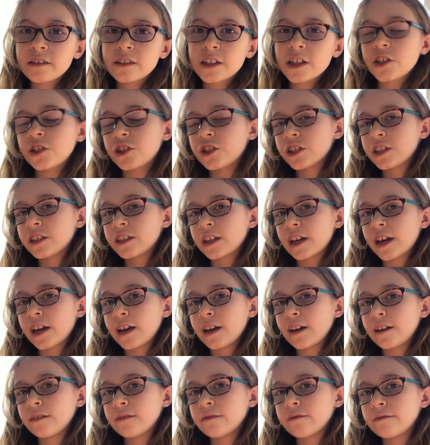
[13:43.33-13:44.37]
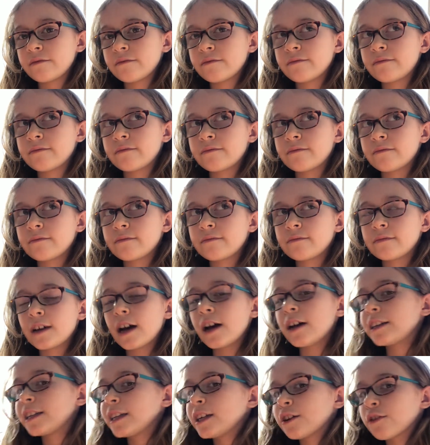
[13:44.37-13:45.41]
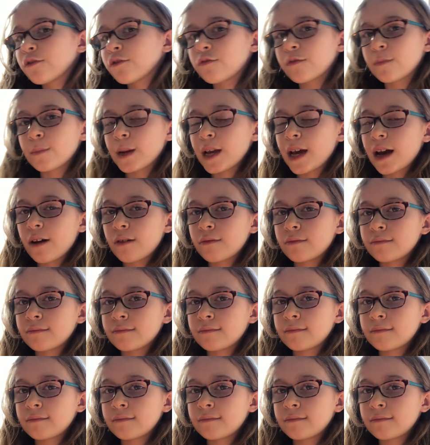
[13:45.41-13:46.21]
Let's just say a year from now,